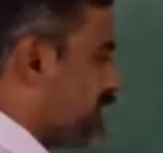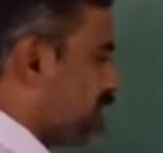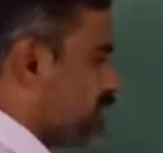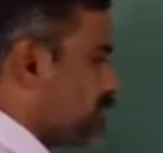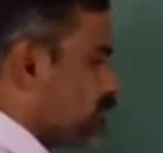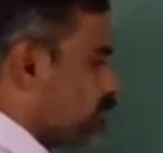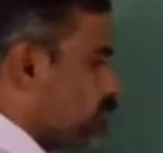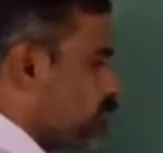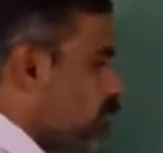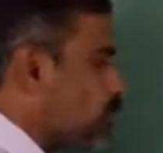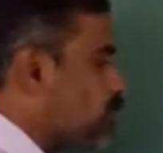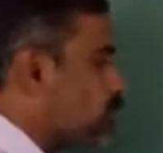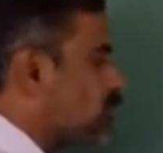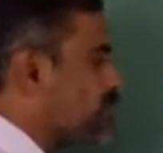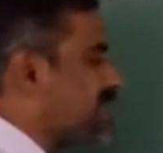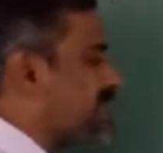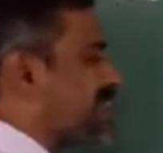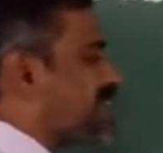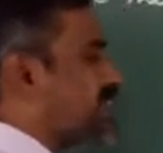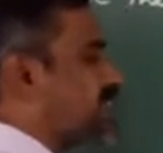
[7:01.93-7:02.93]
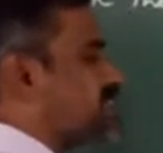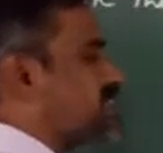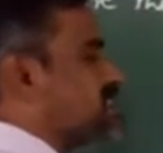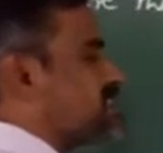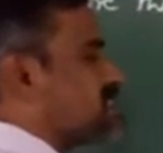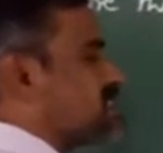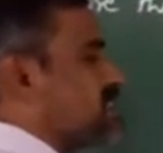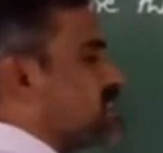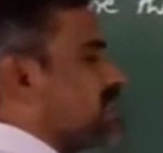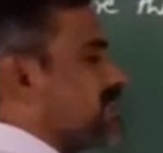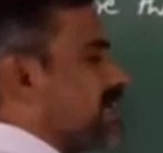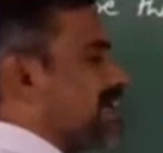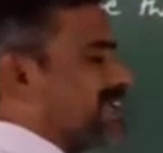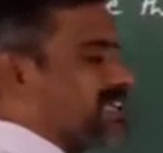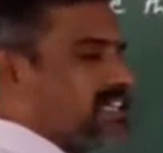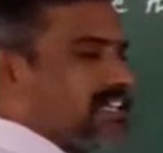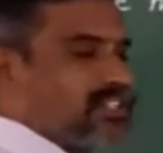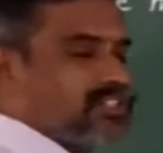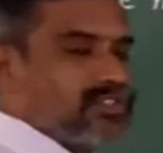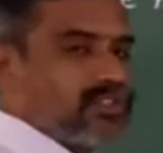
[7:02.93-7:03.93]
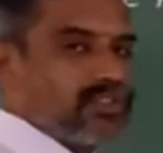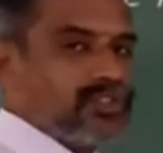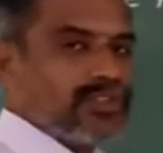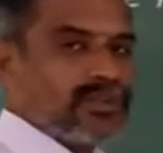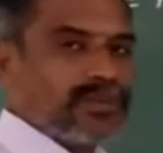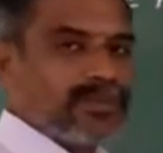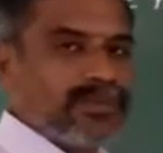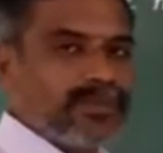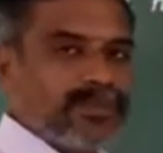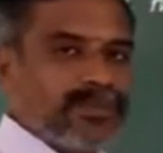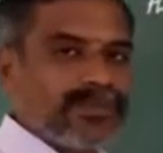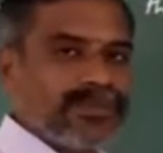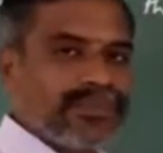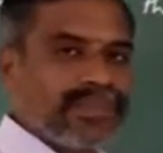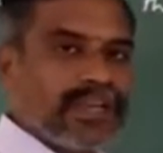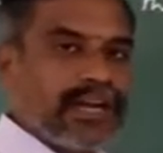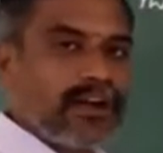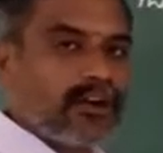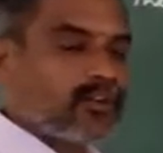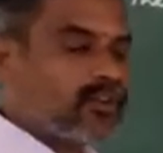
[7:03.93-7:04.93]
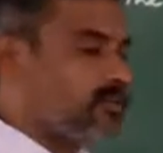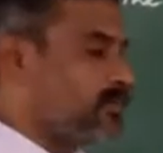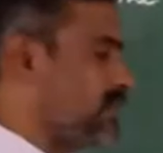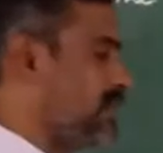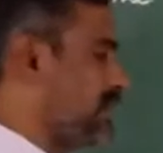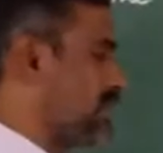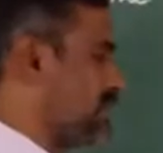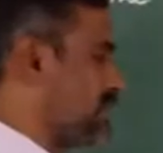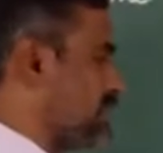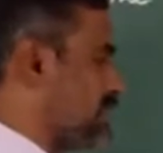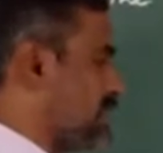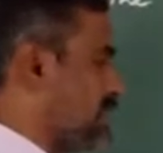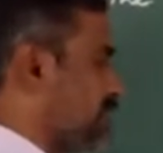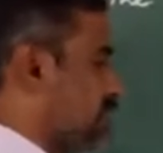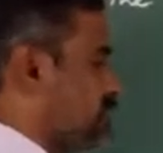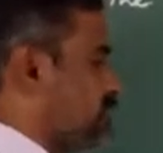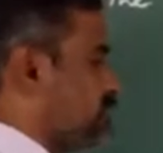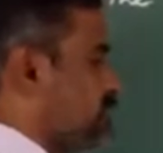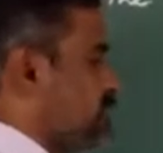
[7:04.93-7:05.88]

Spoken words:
move the registered data to accumulator.